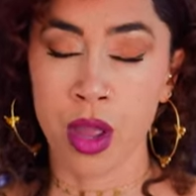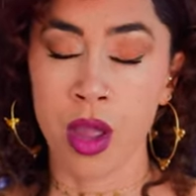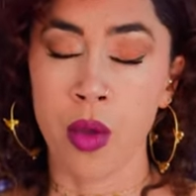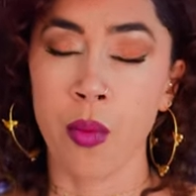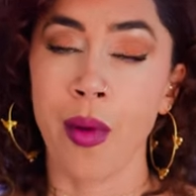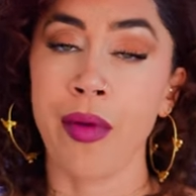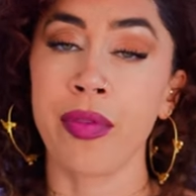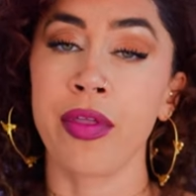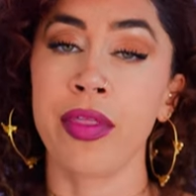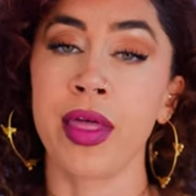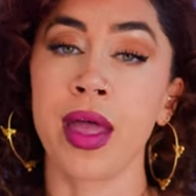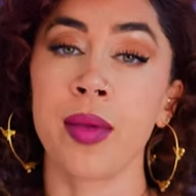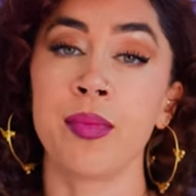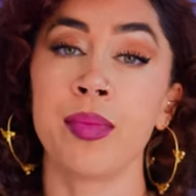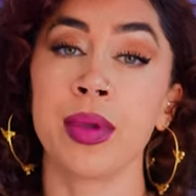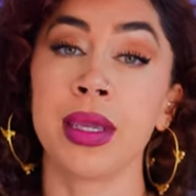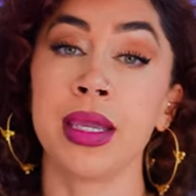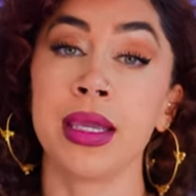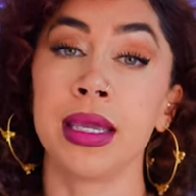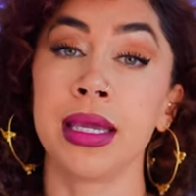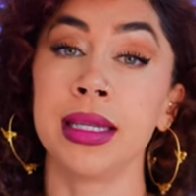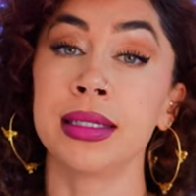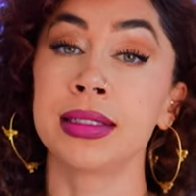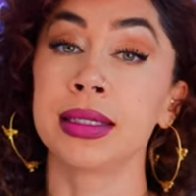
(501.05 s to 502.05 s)
whether that
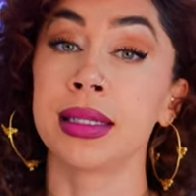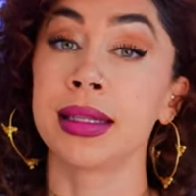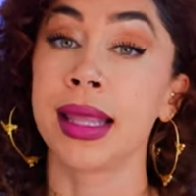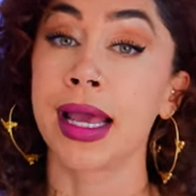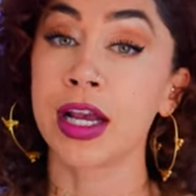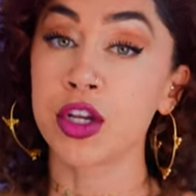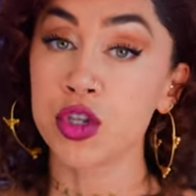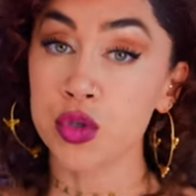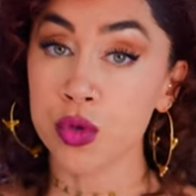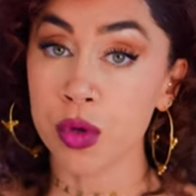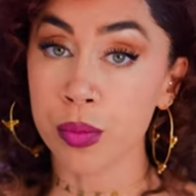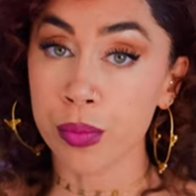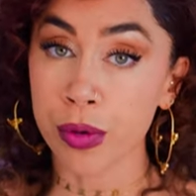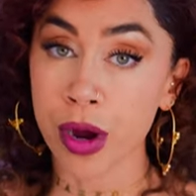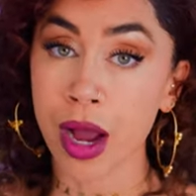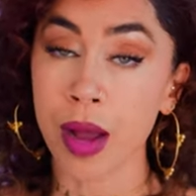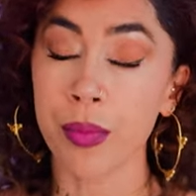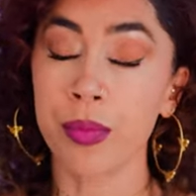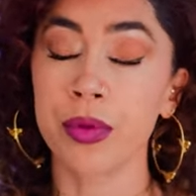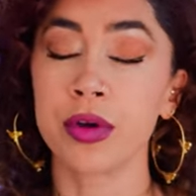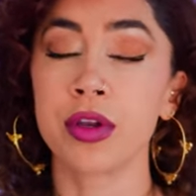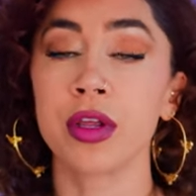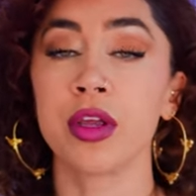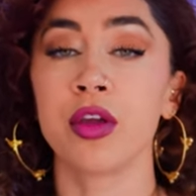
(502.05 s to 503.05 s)
be intellectual
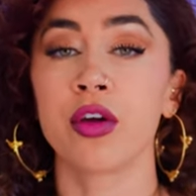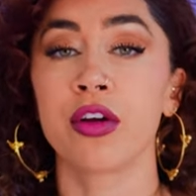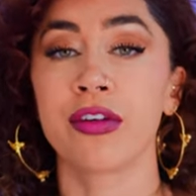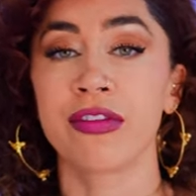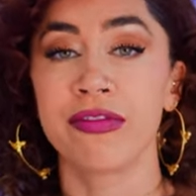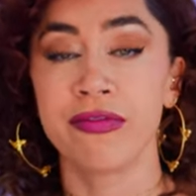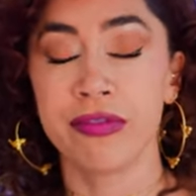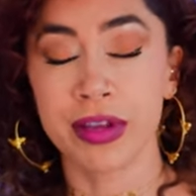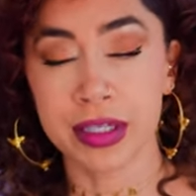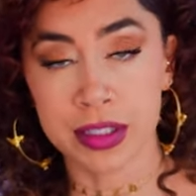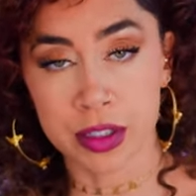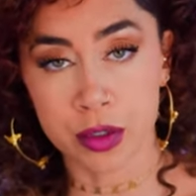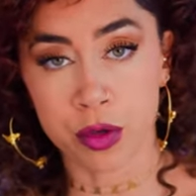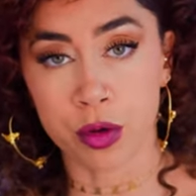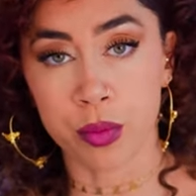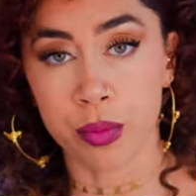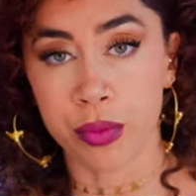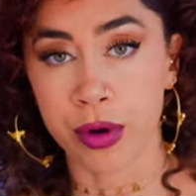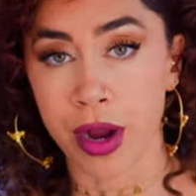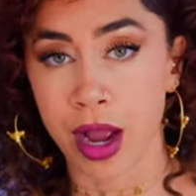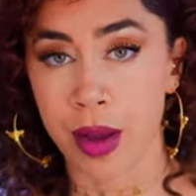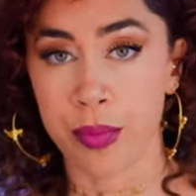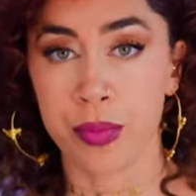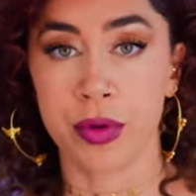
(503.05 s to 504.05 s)
property or physical
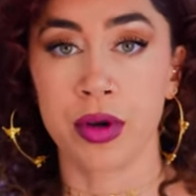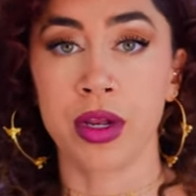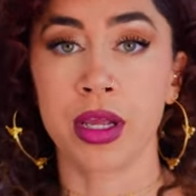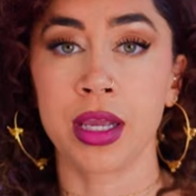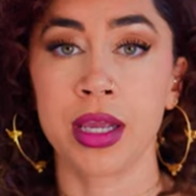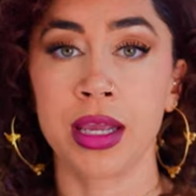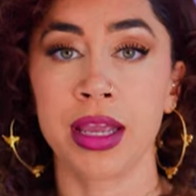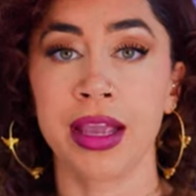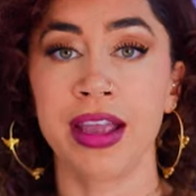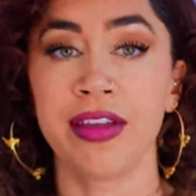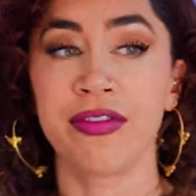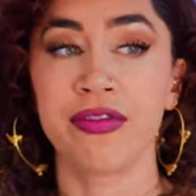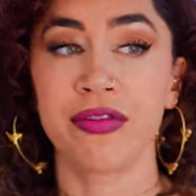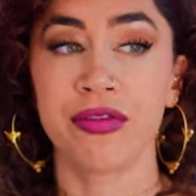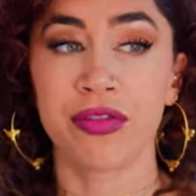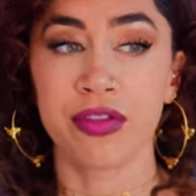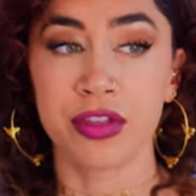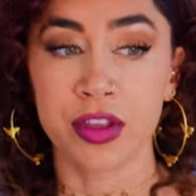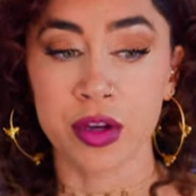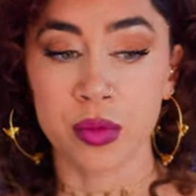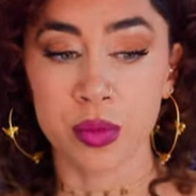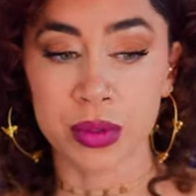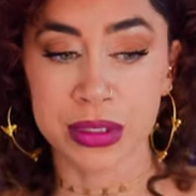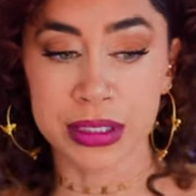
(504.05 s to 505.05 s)
property, if
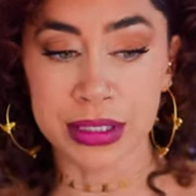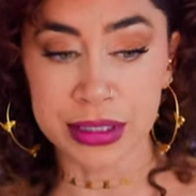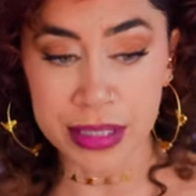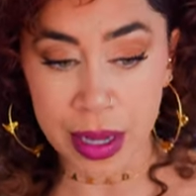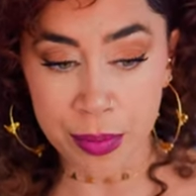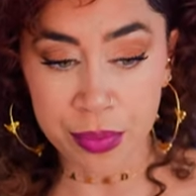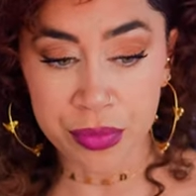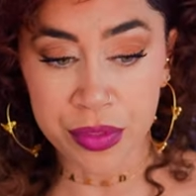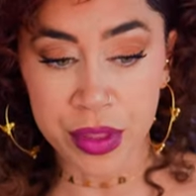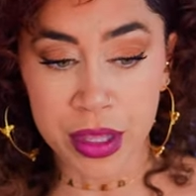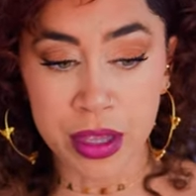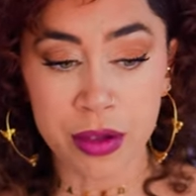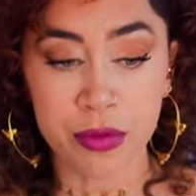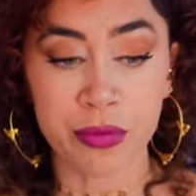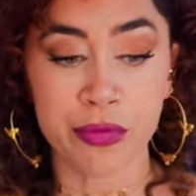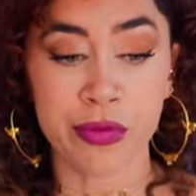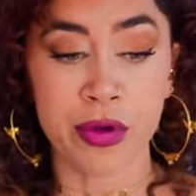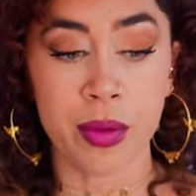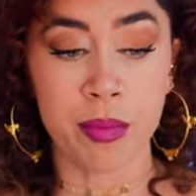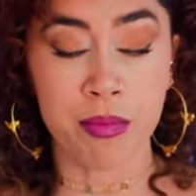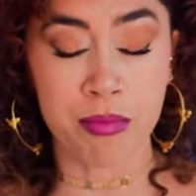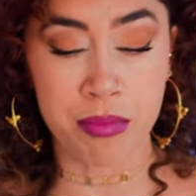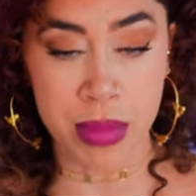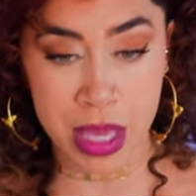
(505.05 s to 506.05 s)
there was something
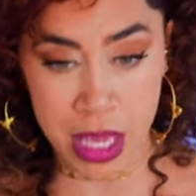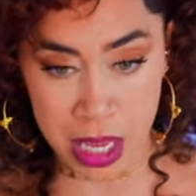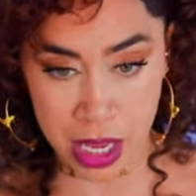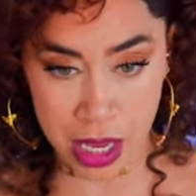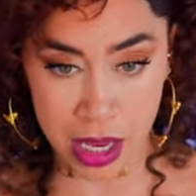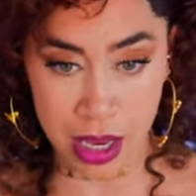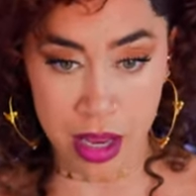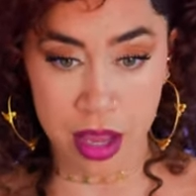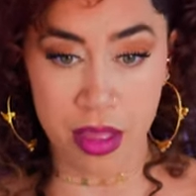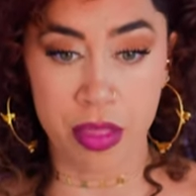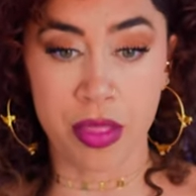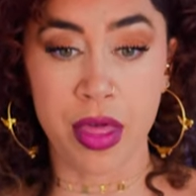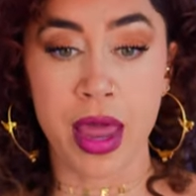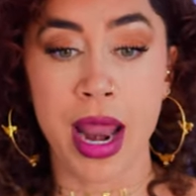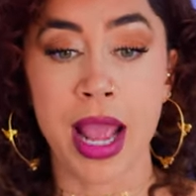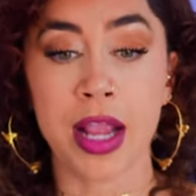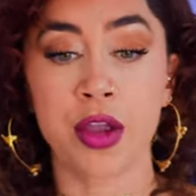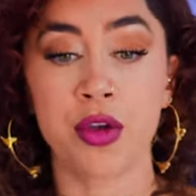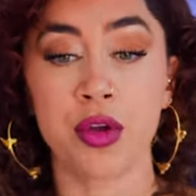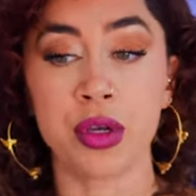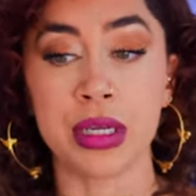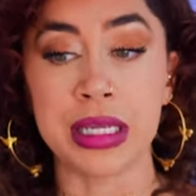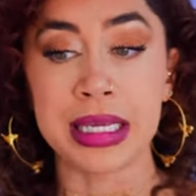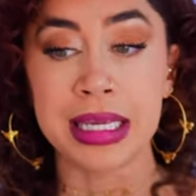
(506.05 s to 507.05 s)
from me that I
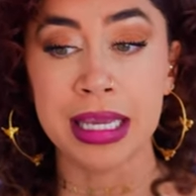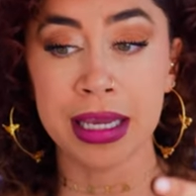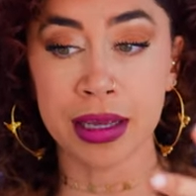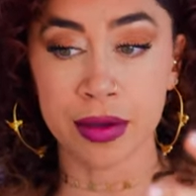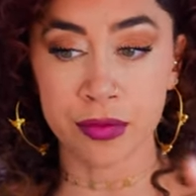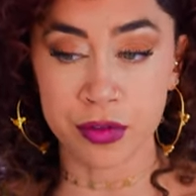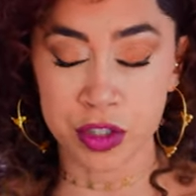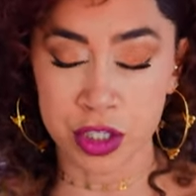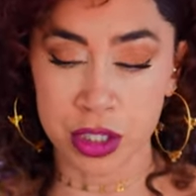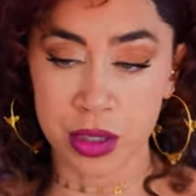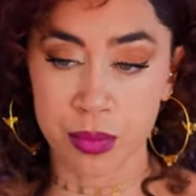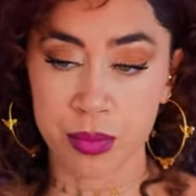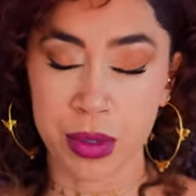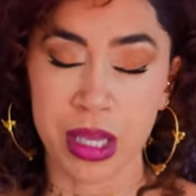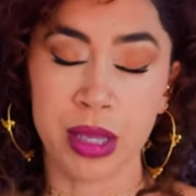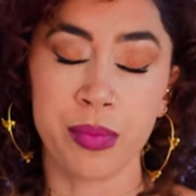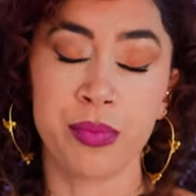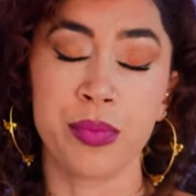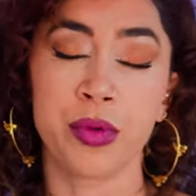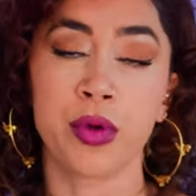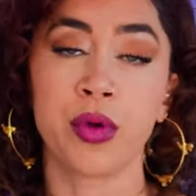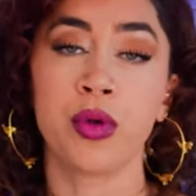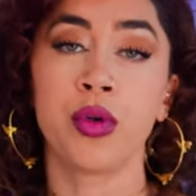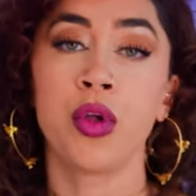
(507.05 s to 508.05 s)
could give to the
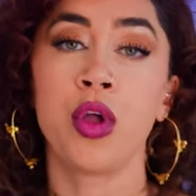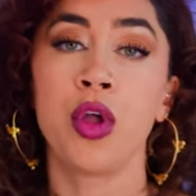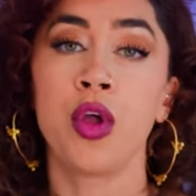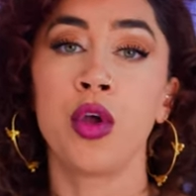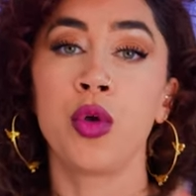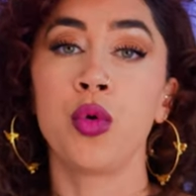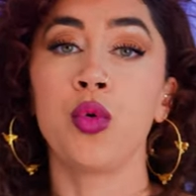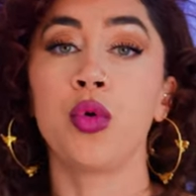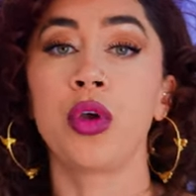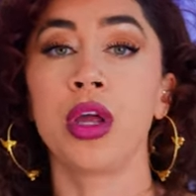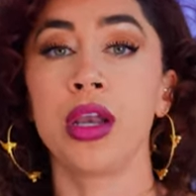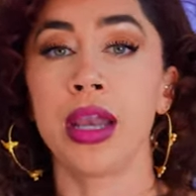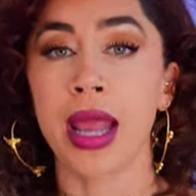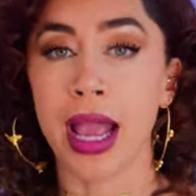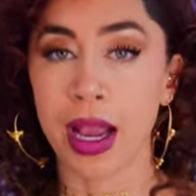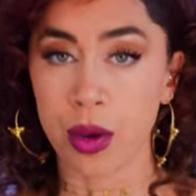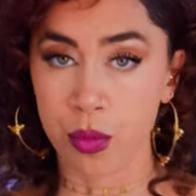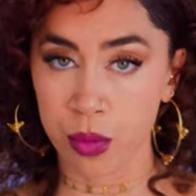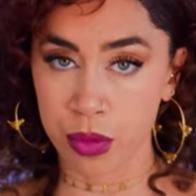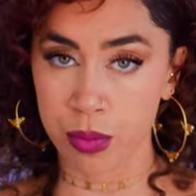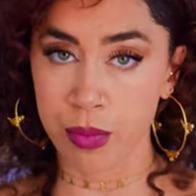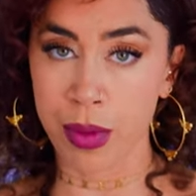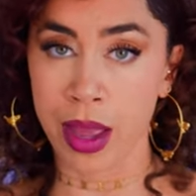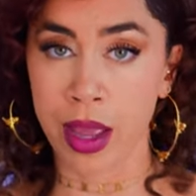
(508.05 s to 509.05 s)
people who
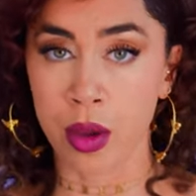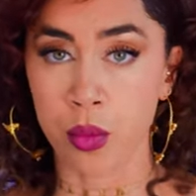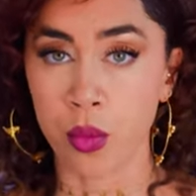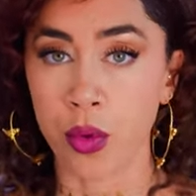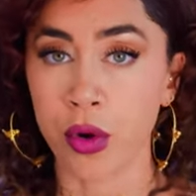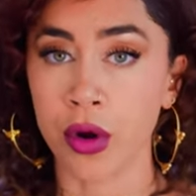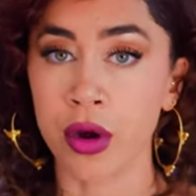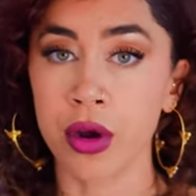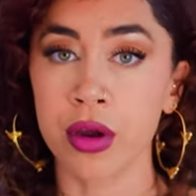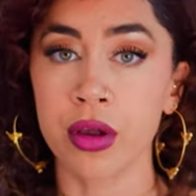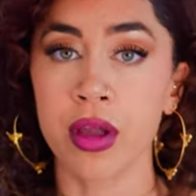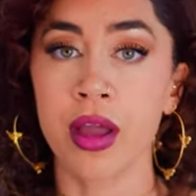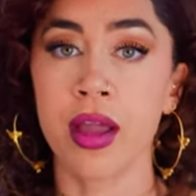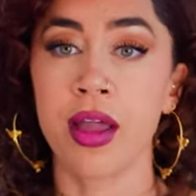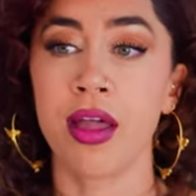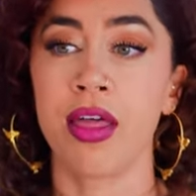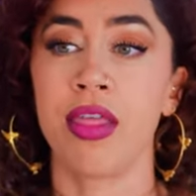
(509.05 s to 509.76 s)
connect with my work,